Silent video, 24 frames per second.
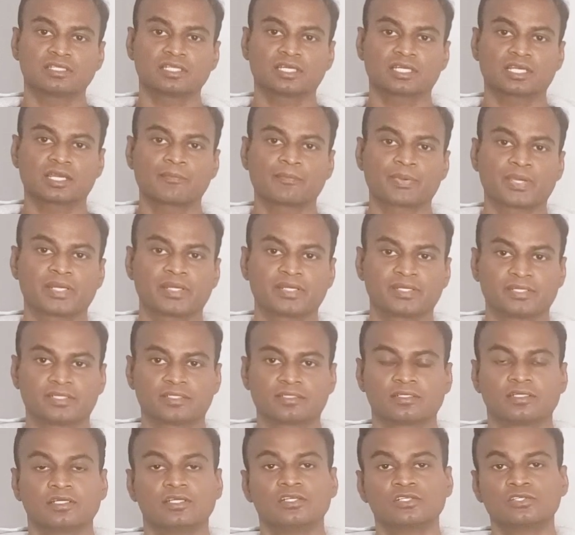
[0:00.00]
on the
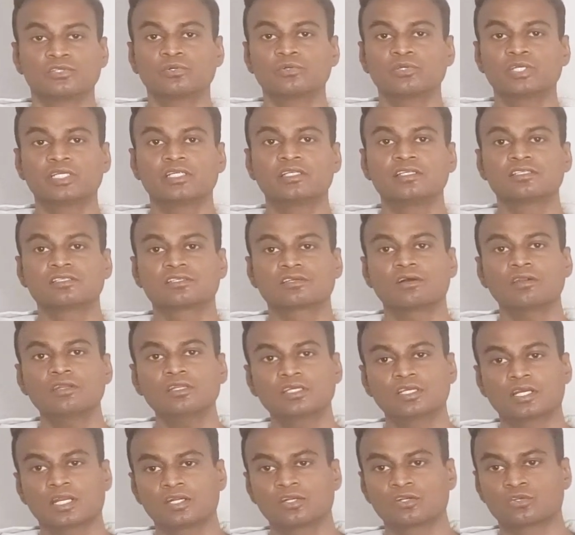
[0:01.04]
comparator, so it is
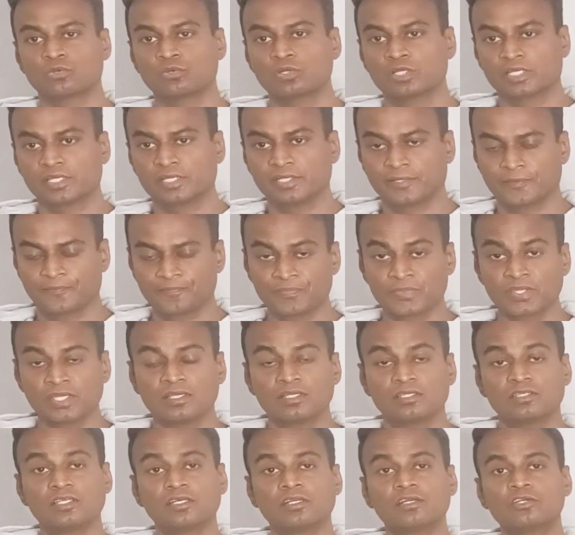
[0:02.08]
called control kit.
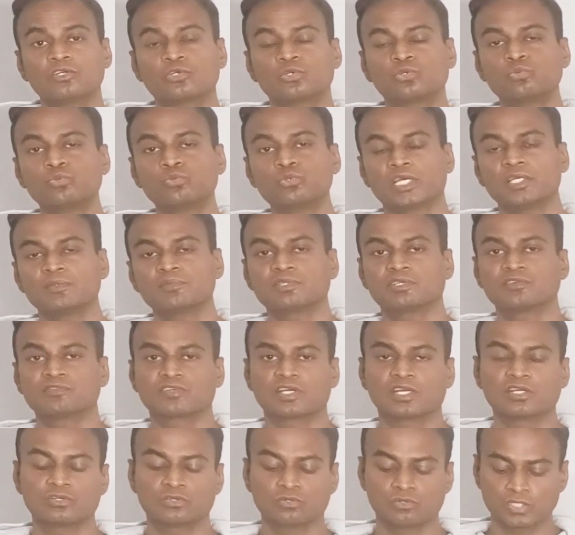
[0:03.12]
There are two types of
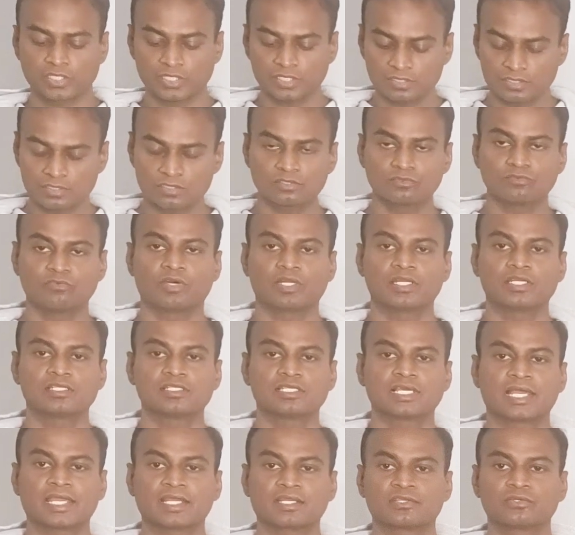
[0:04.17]
control kits. One
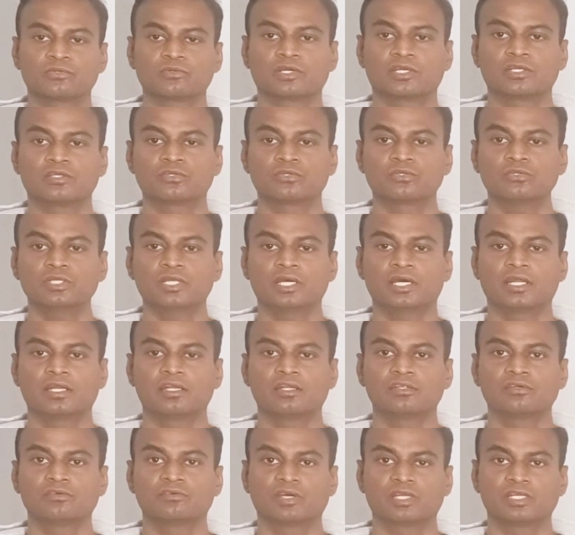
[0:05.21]
is active control
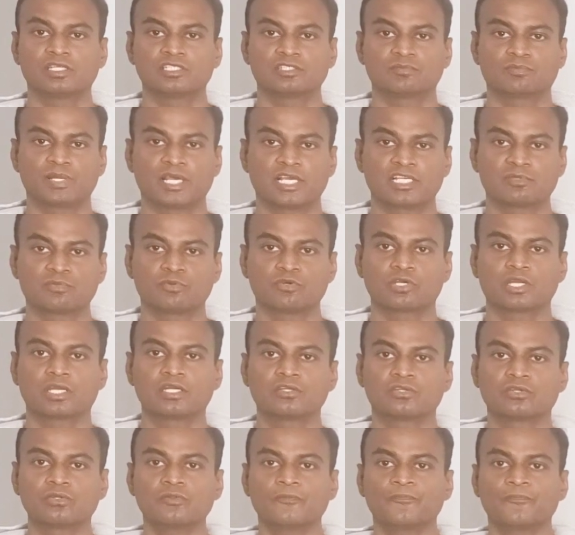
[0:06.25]
and one is placebo
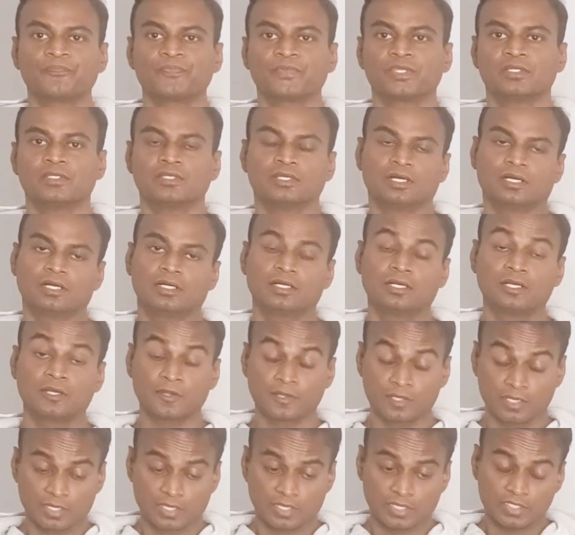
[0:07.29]
control.
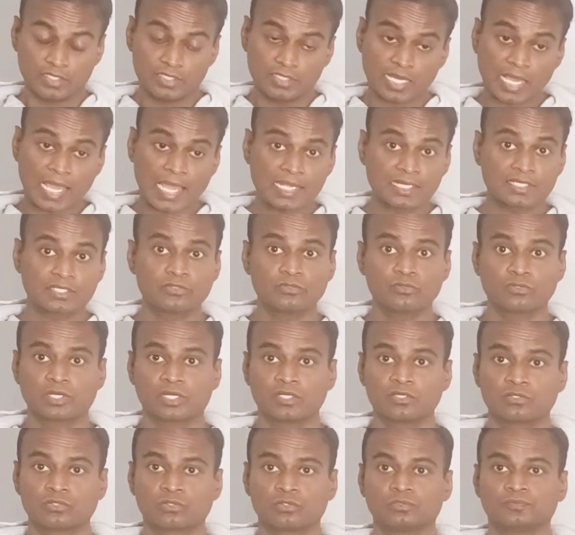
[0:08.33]
In active
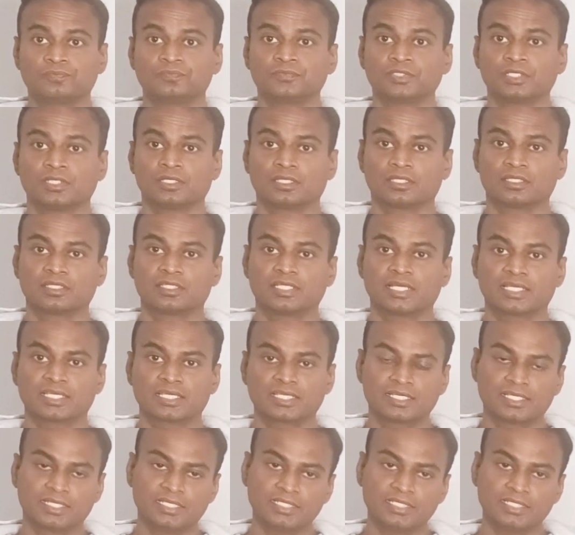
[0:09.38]
control, the